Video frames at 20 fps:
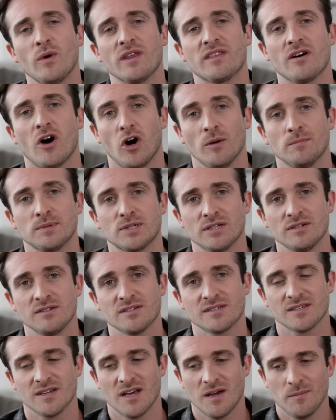with
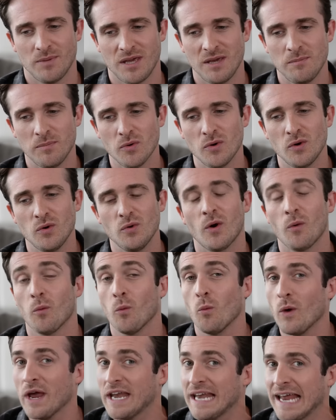options, people who are
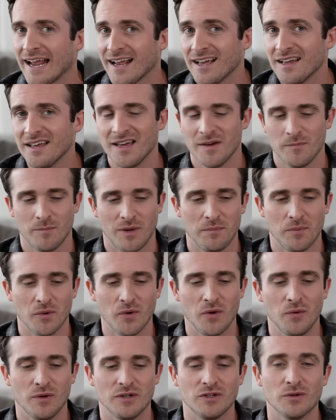winning, people
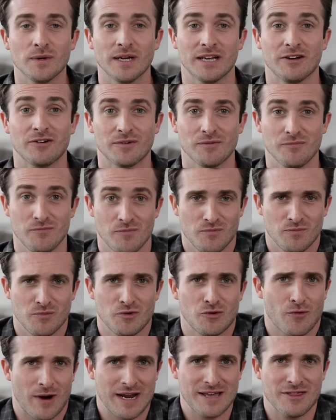who are doing
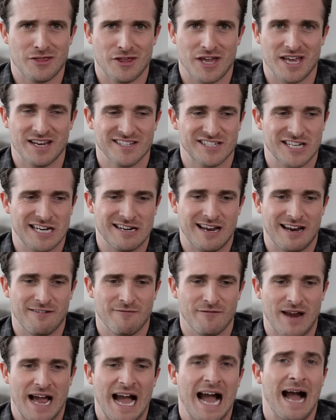great things
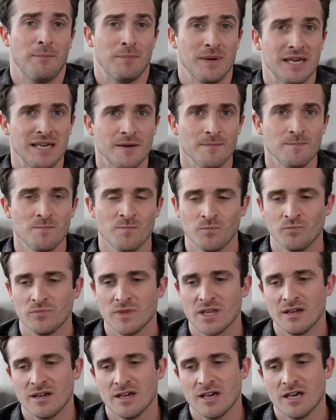and happy,
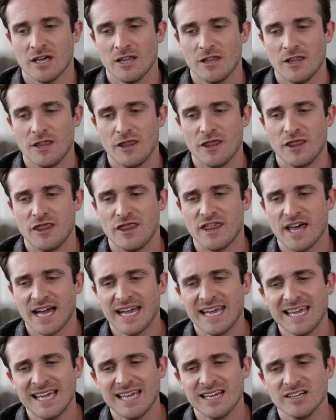
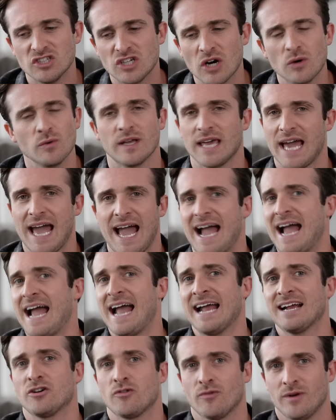they don't get
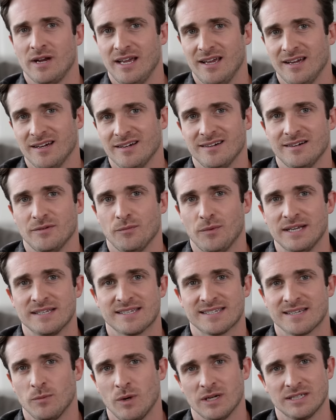angry when
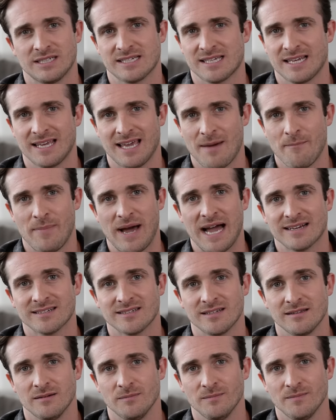someone doesn't get back
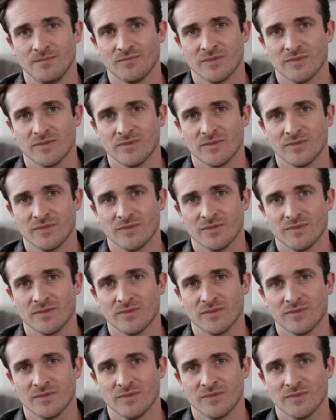to them.